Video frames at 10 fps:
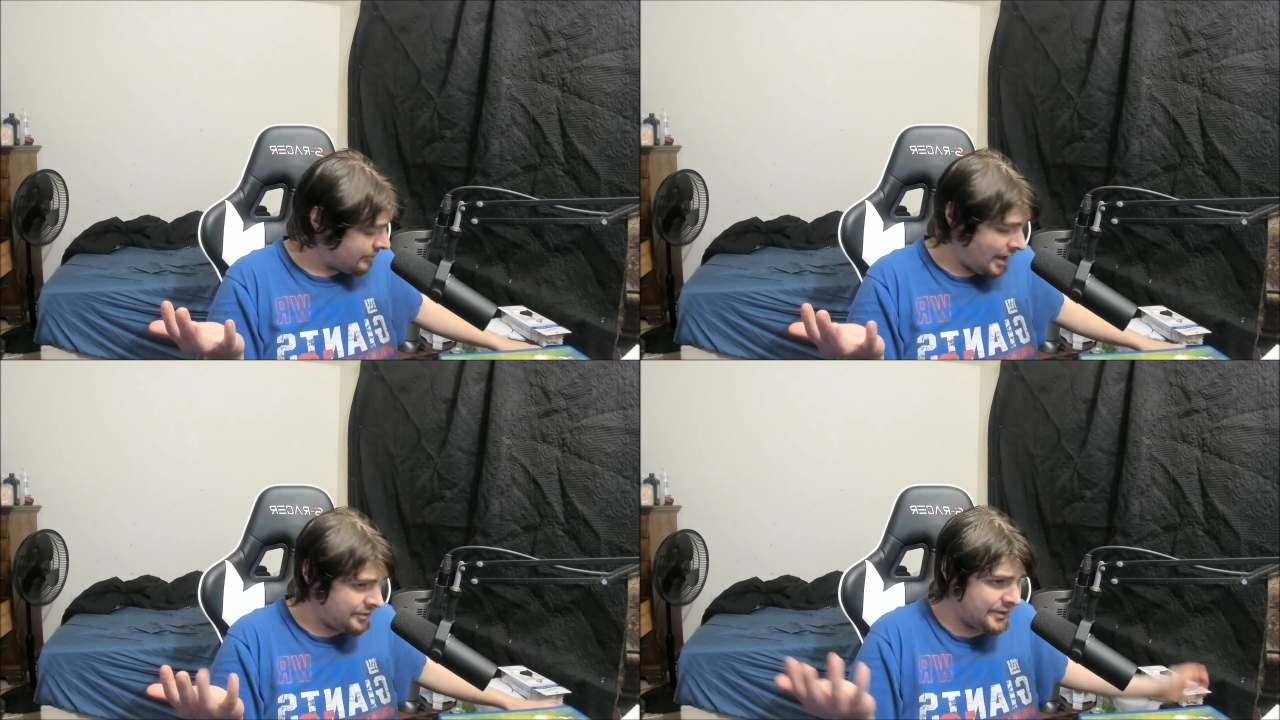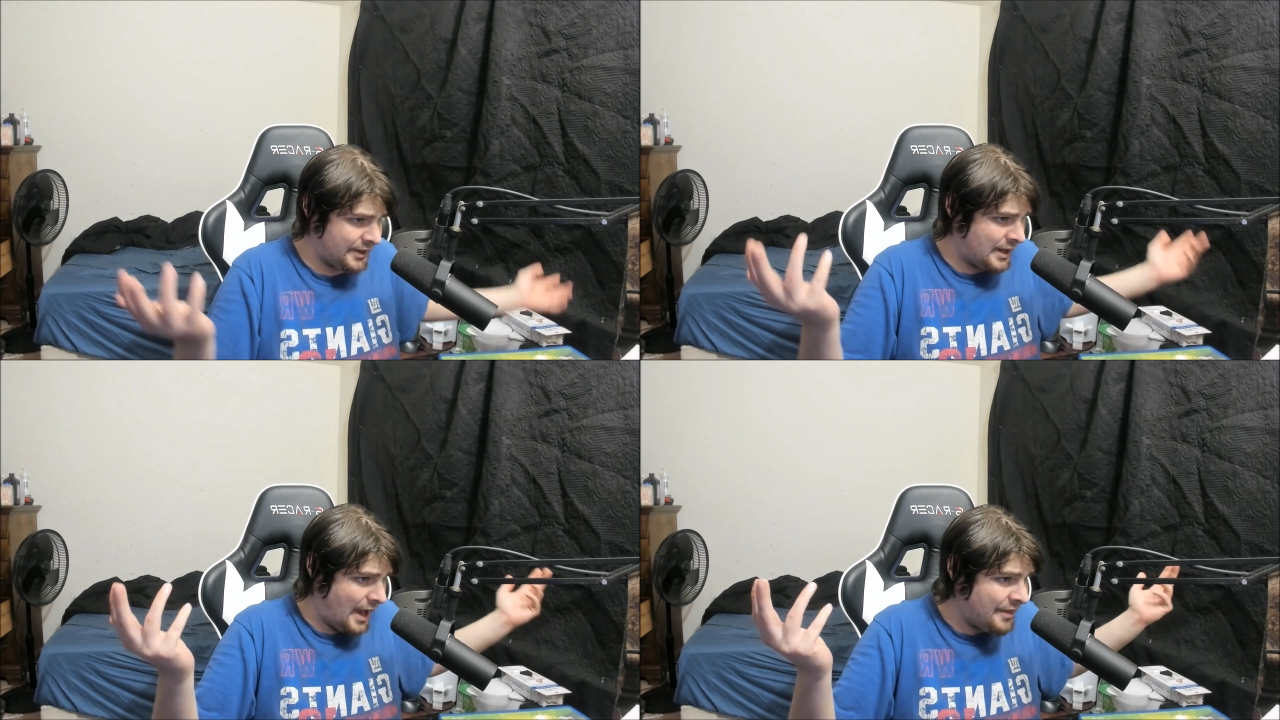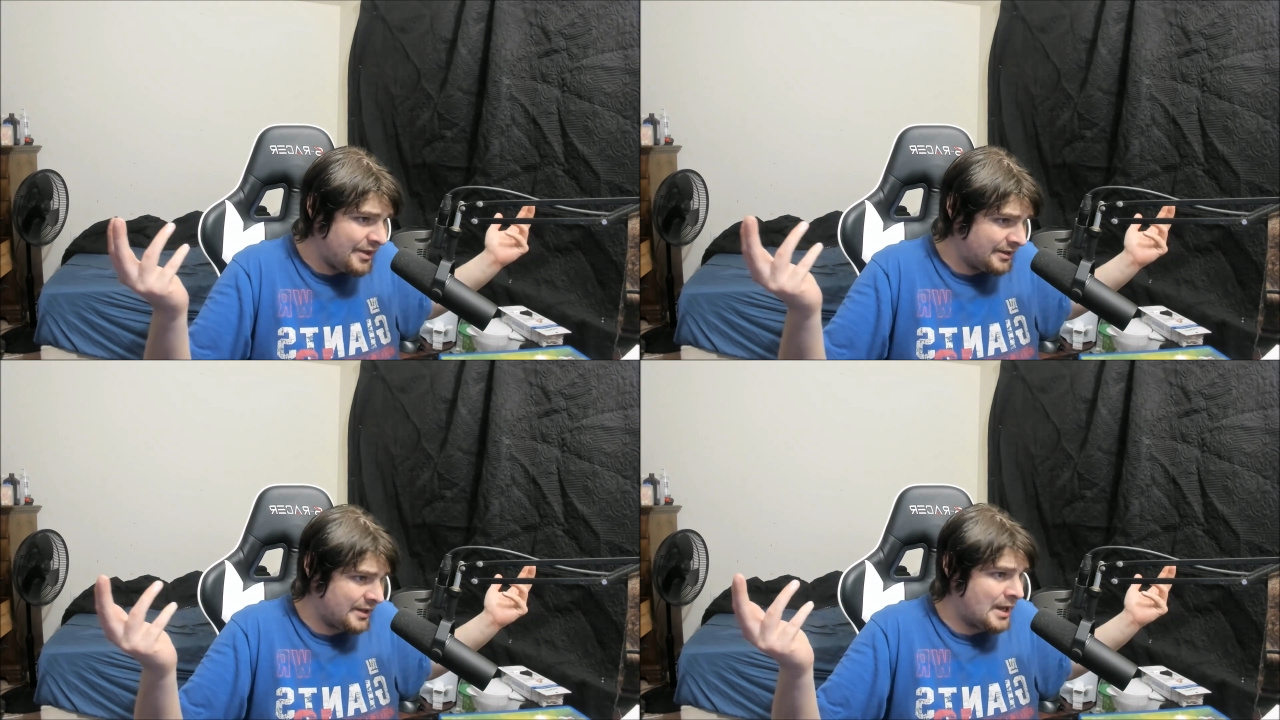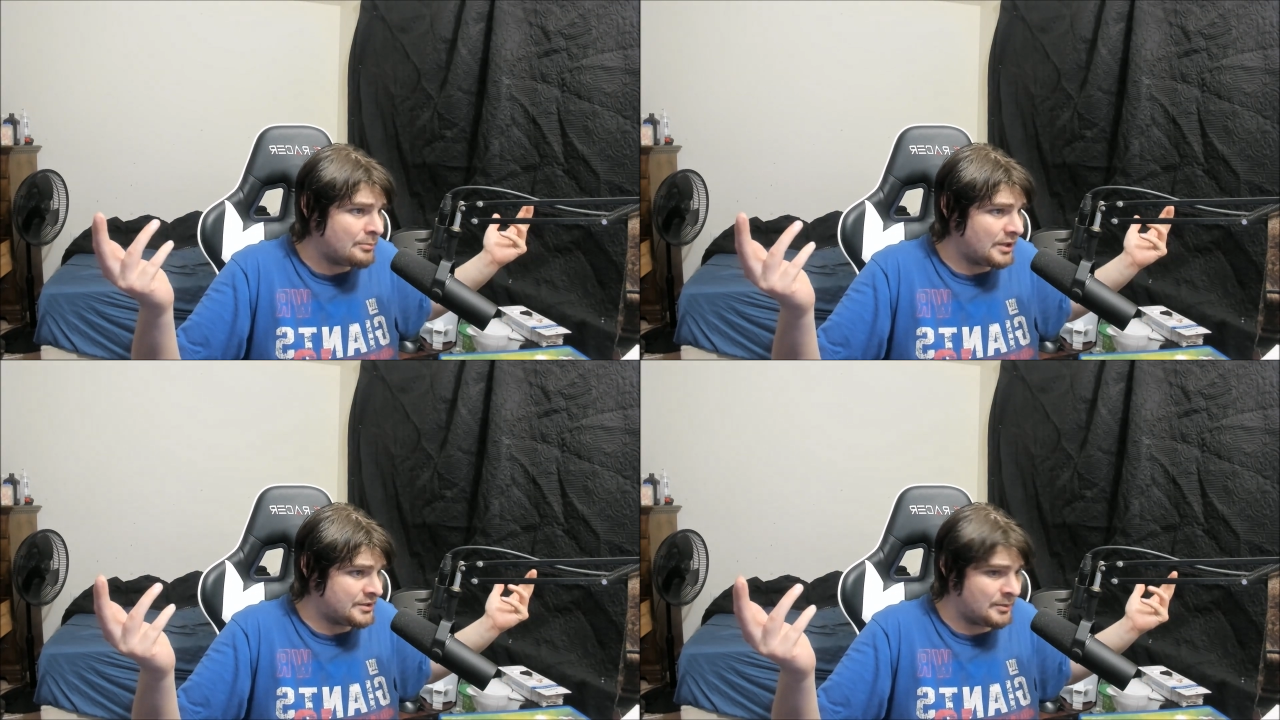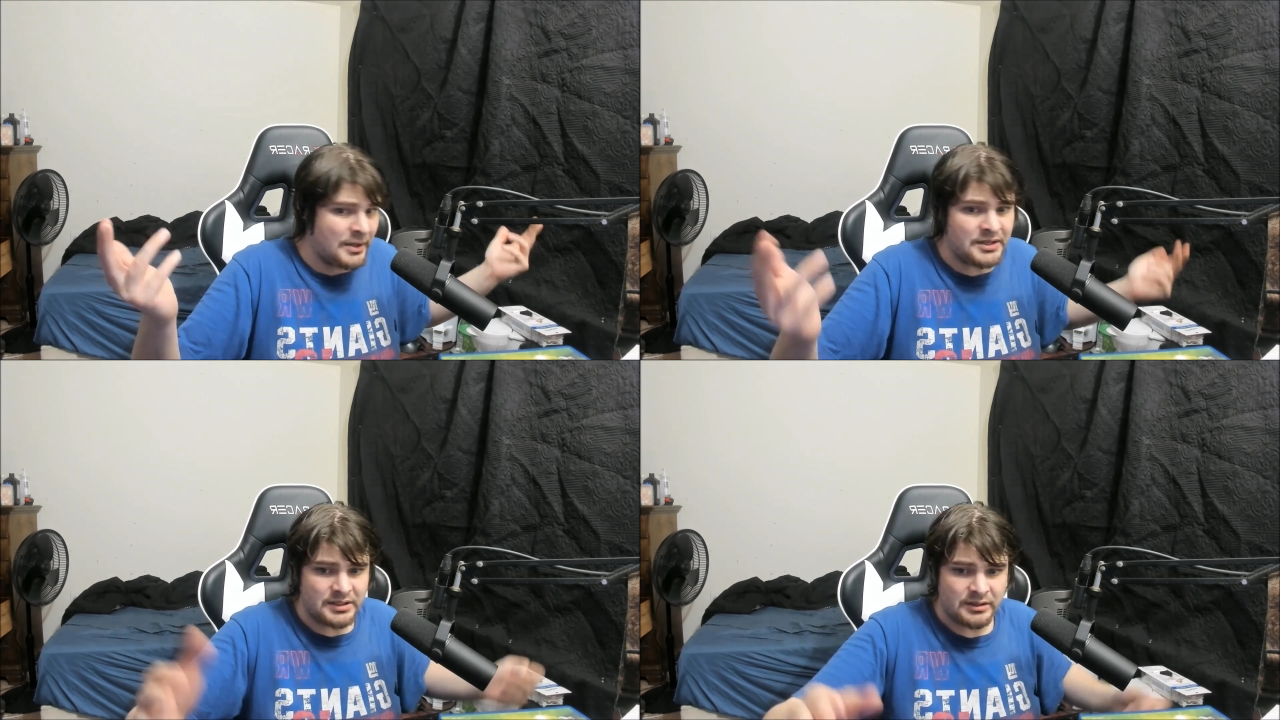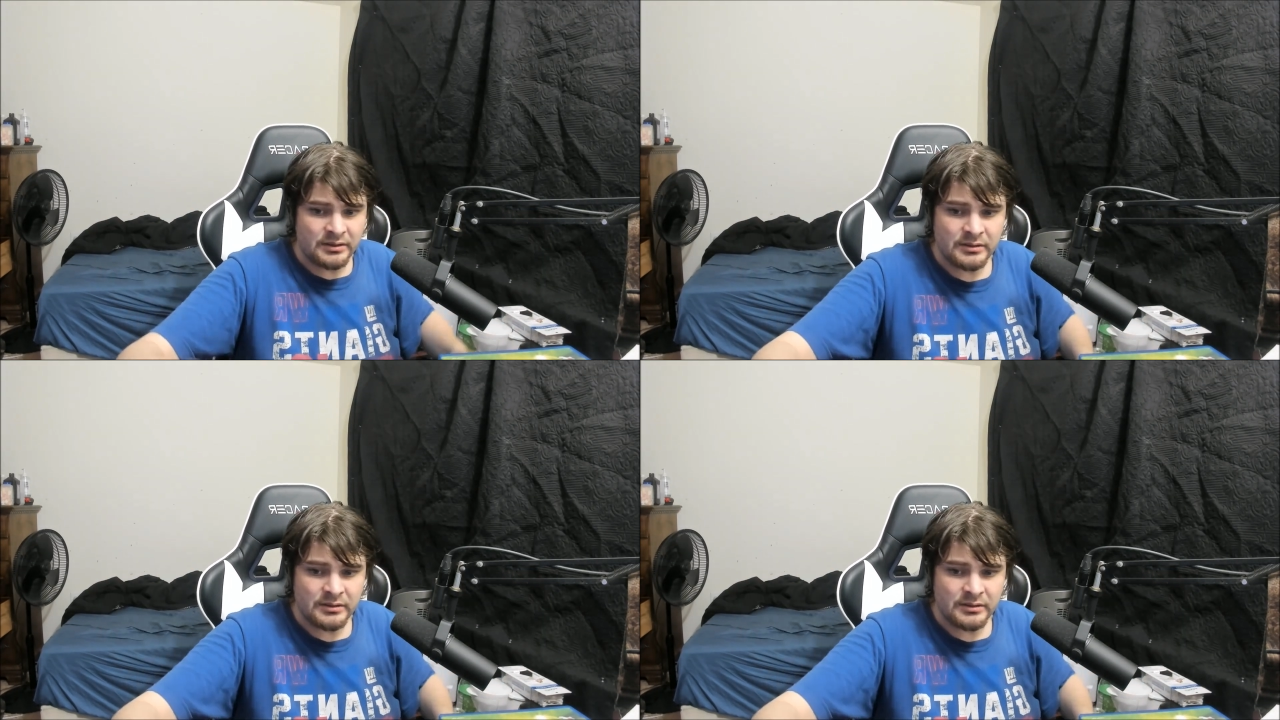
I think the gameplay is amazing.